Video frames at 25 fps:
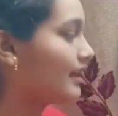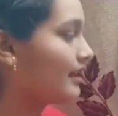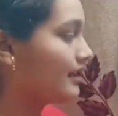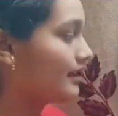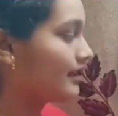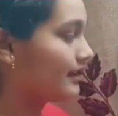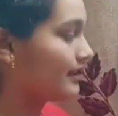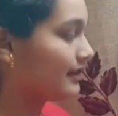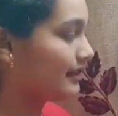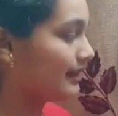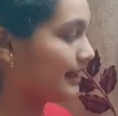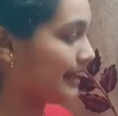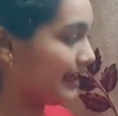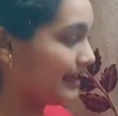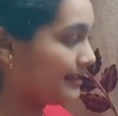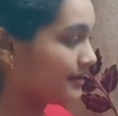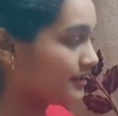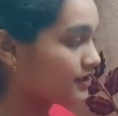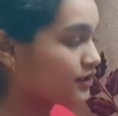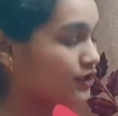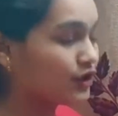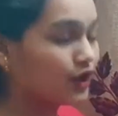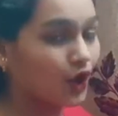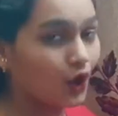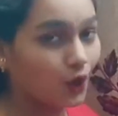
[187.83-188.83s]
Next,
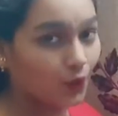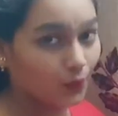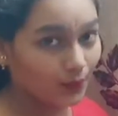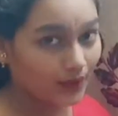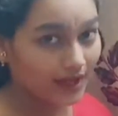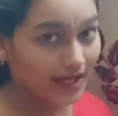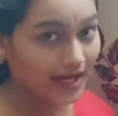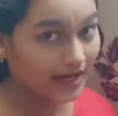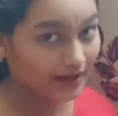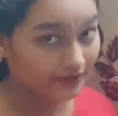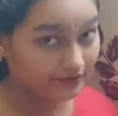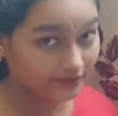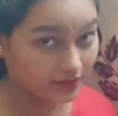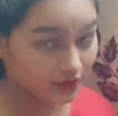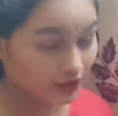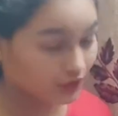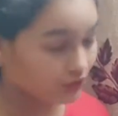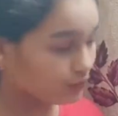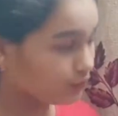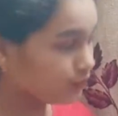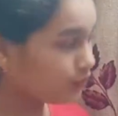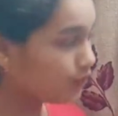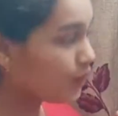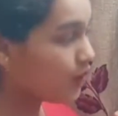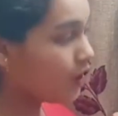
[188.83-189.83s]
we have to
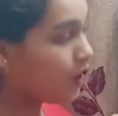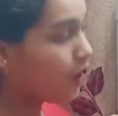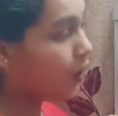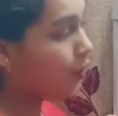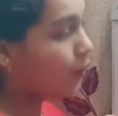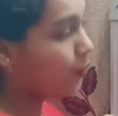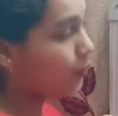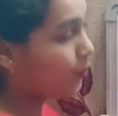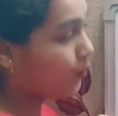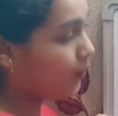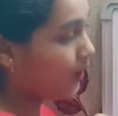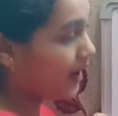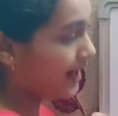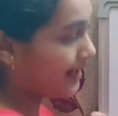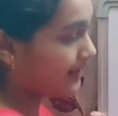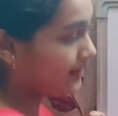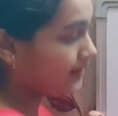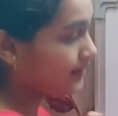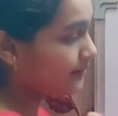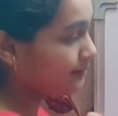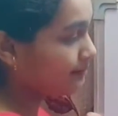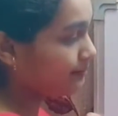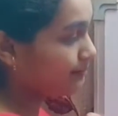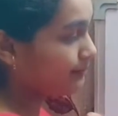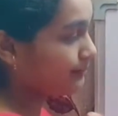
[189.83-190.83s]
do 1
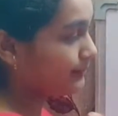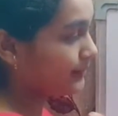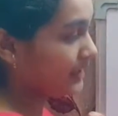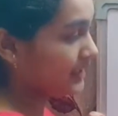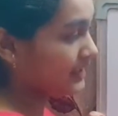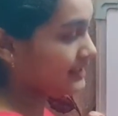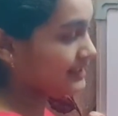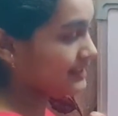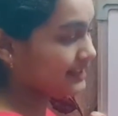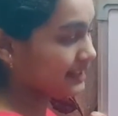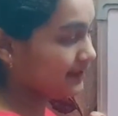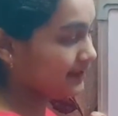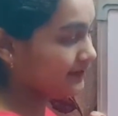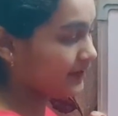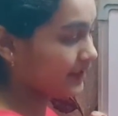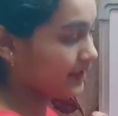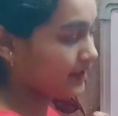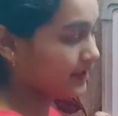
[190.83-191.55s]
plus 7.